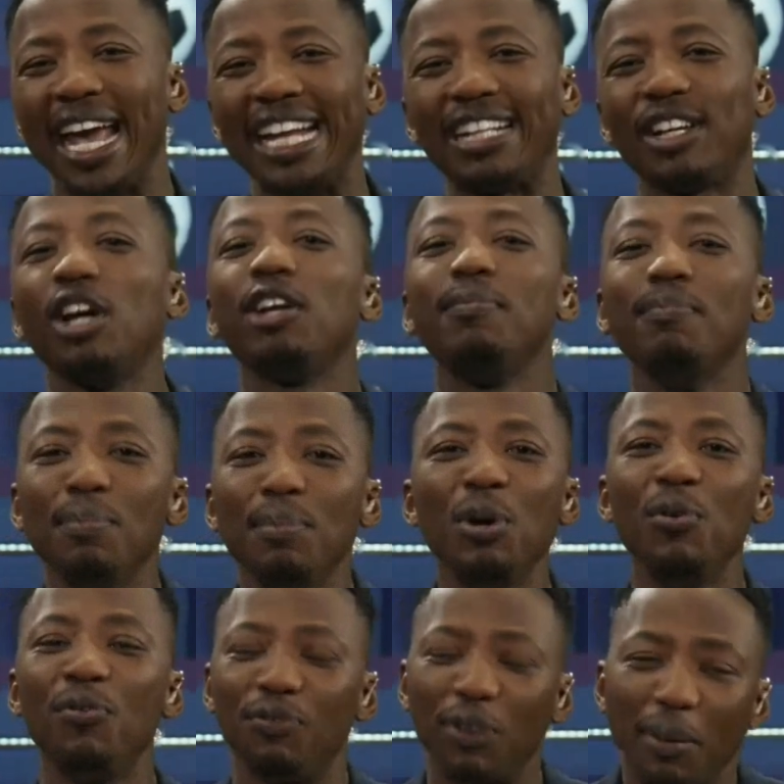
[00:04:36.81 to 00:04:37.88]
It could
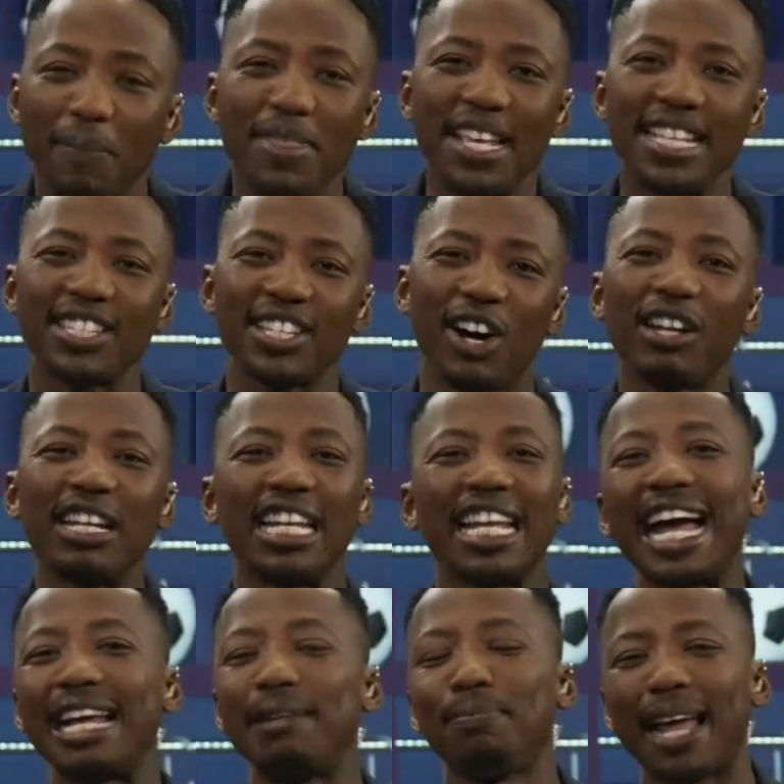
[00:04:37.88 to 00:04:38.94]
move from this
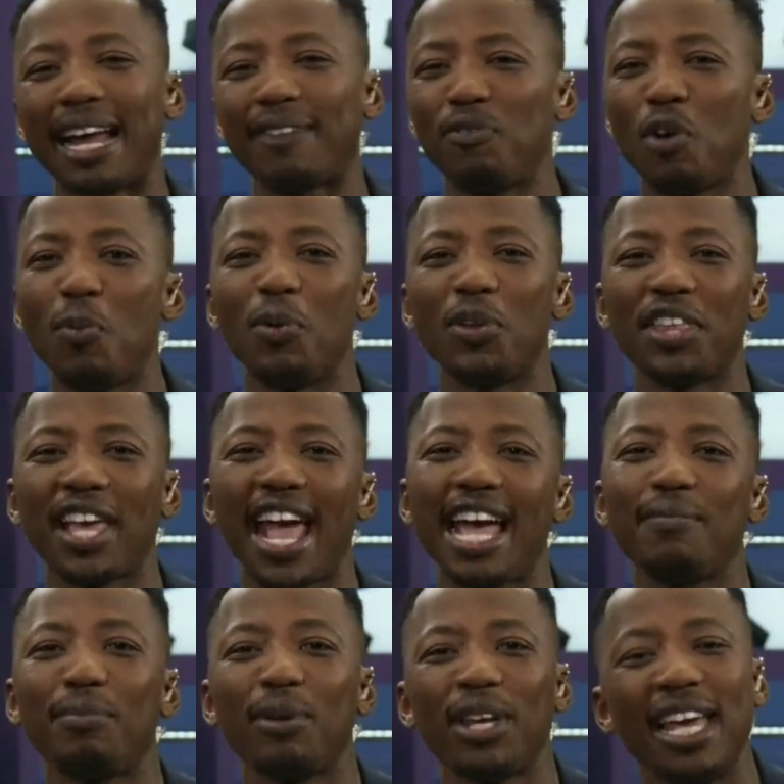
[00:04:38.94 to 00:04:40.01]
online platform with
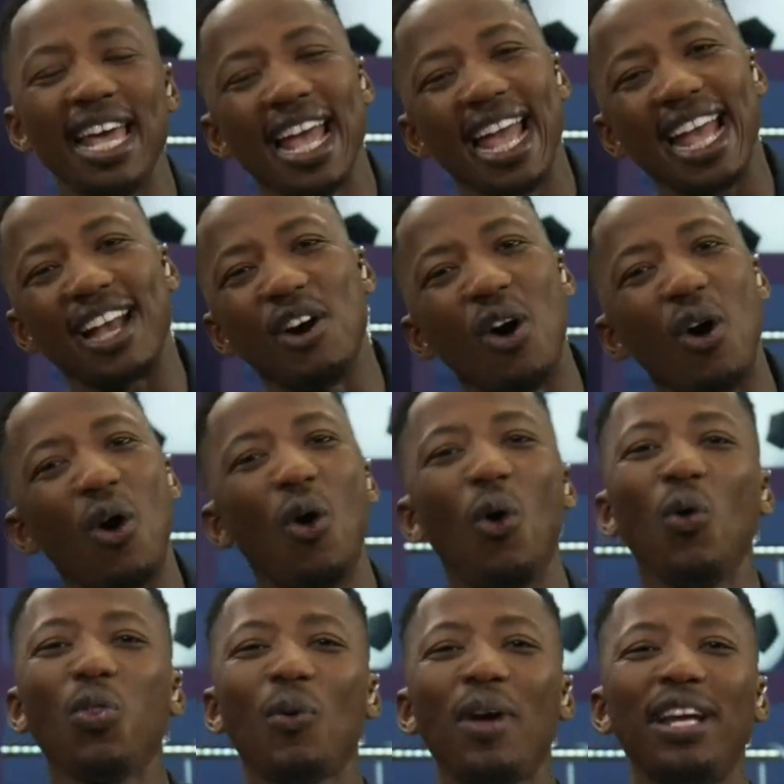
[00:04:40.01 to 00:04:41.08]
Cadbury and go
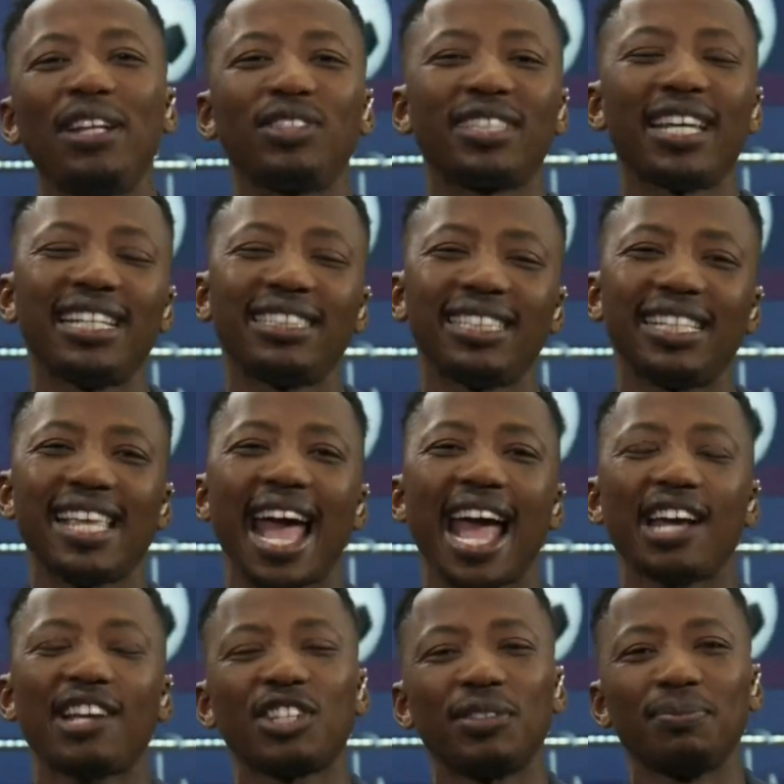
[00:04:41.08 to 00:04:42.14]
all the way to tasting the
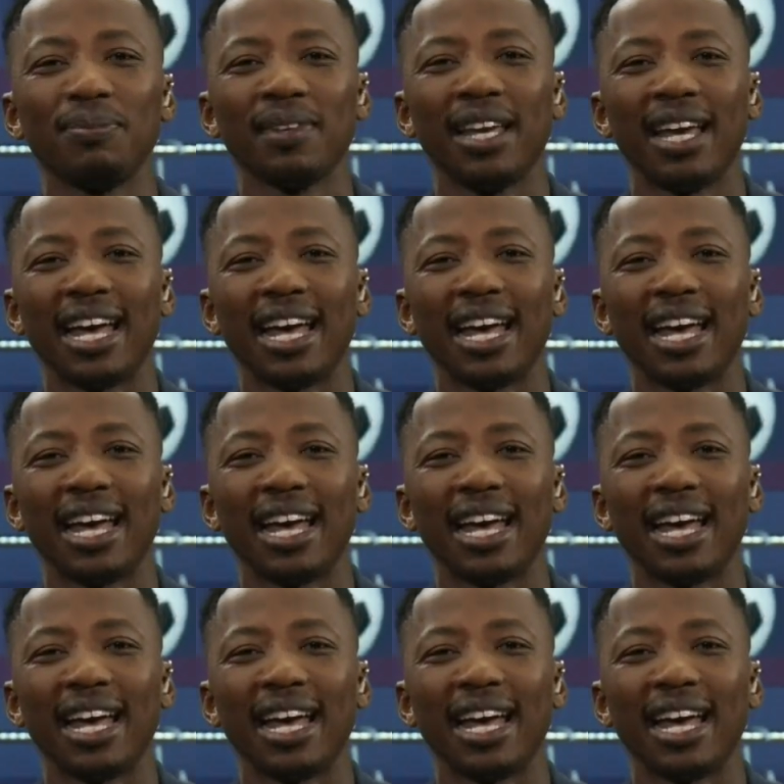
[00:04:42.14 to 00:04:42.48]
action